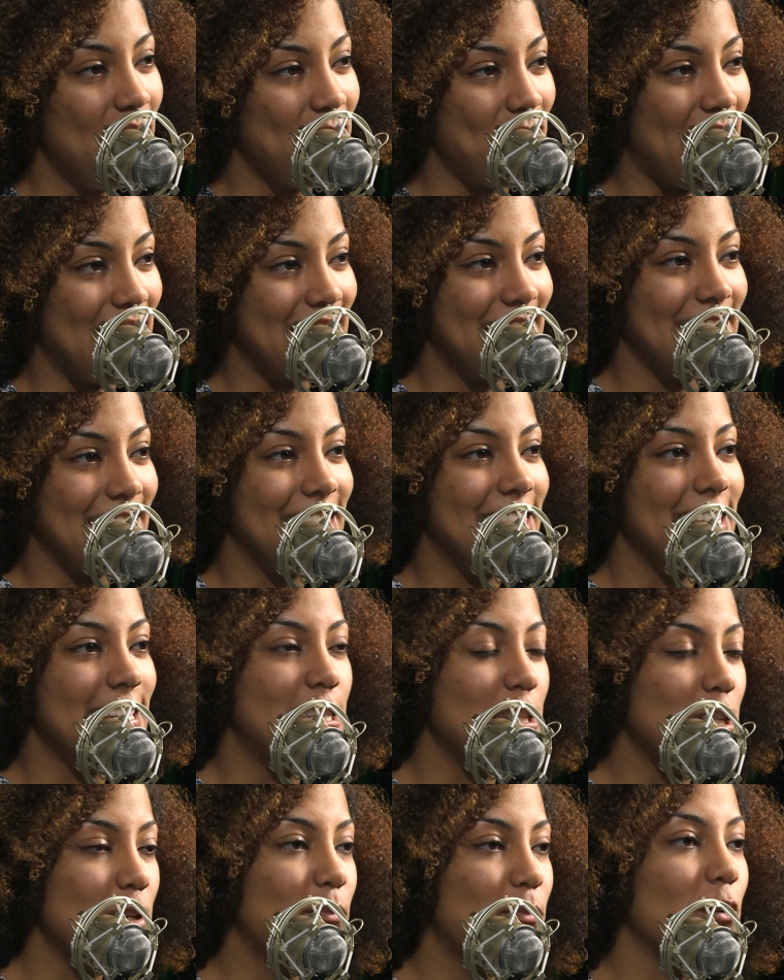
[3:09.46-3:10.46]
matches the
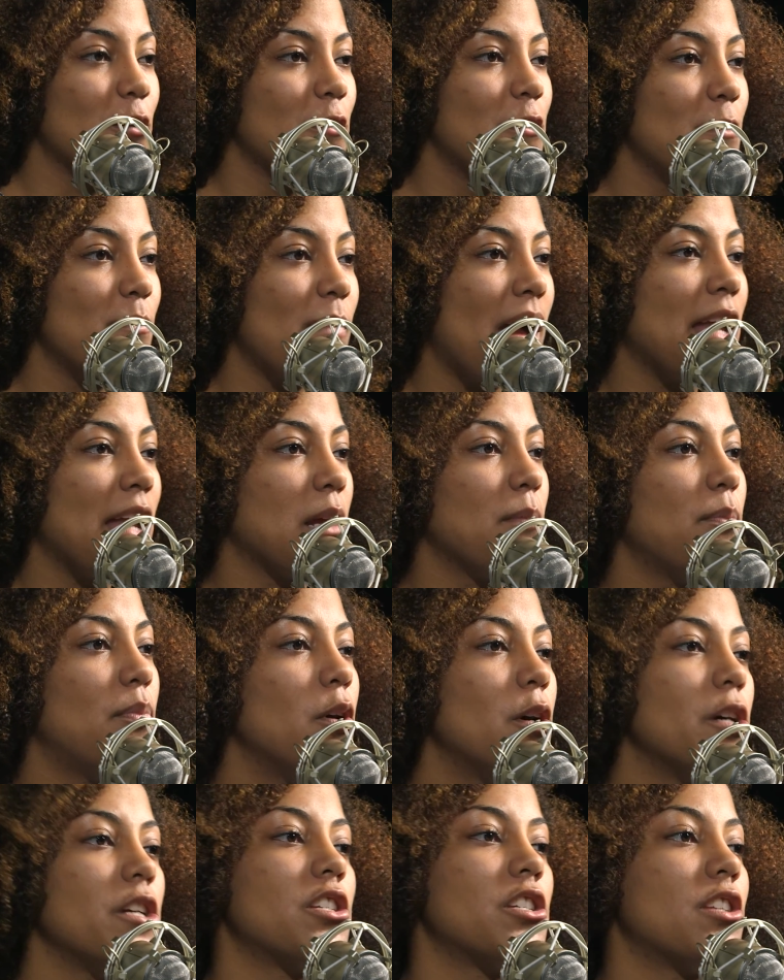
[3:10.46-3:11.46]
deeper thematic
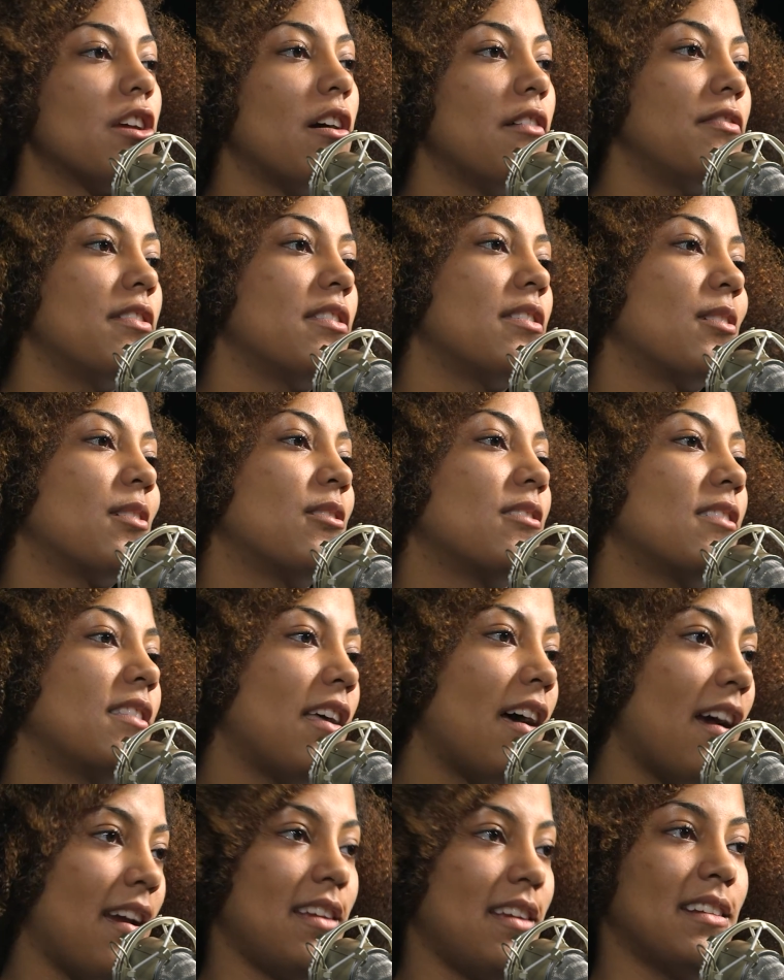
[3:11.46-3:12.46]
push of the third
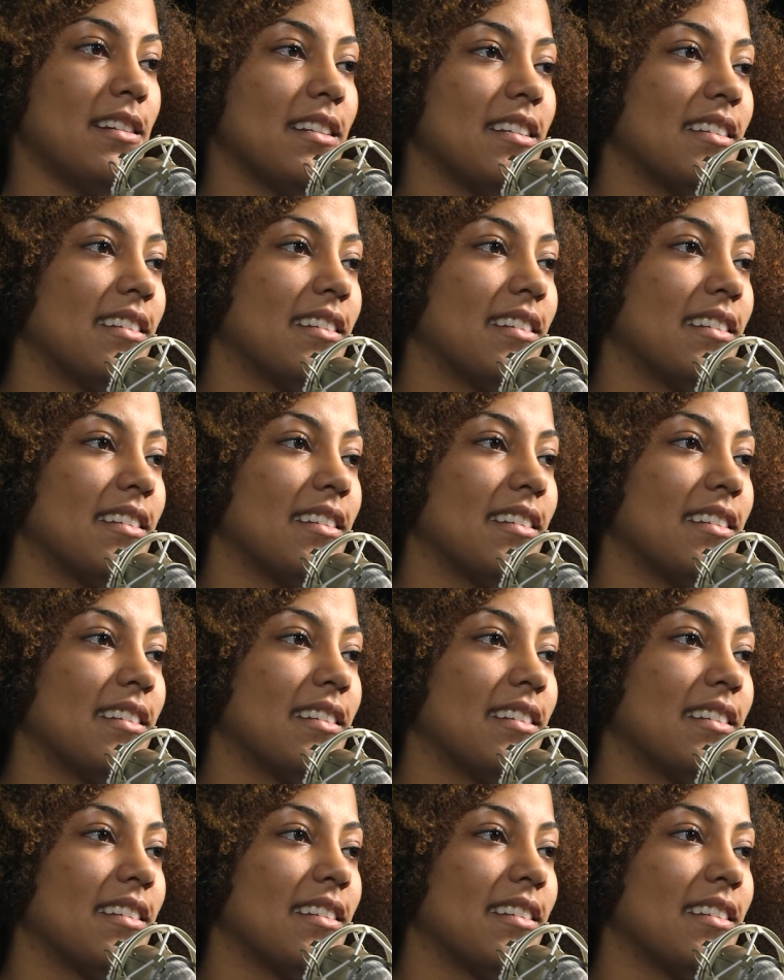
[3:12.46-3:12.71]
line.